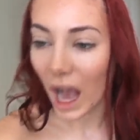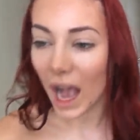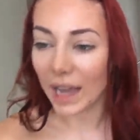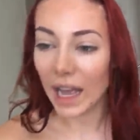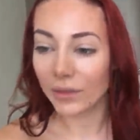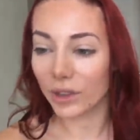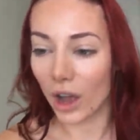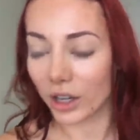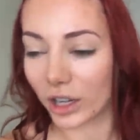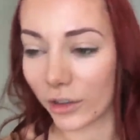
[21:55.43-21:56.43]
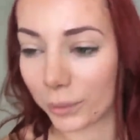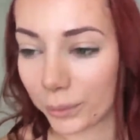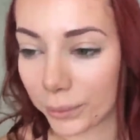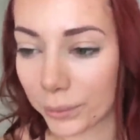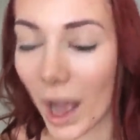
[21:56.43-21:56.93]
I have not heard of,
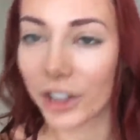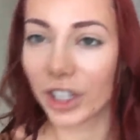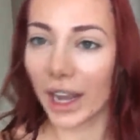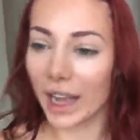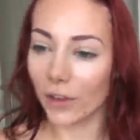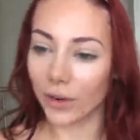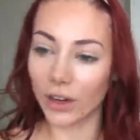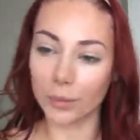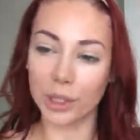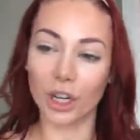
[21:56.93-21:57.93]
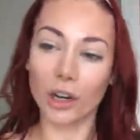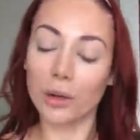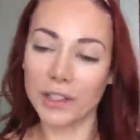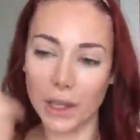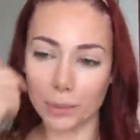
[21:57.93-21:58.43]
actually I have heard of
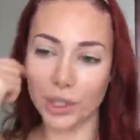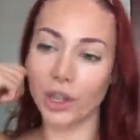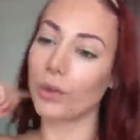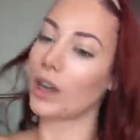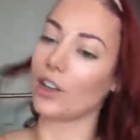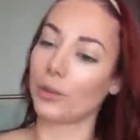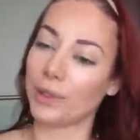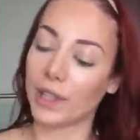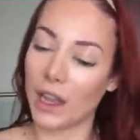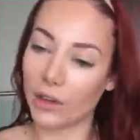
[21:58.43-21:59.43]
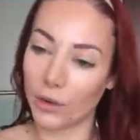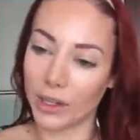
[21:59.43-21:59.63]
Pure. Is it Pure 100%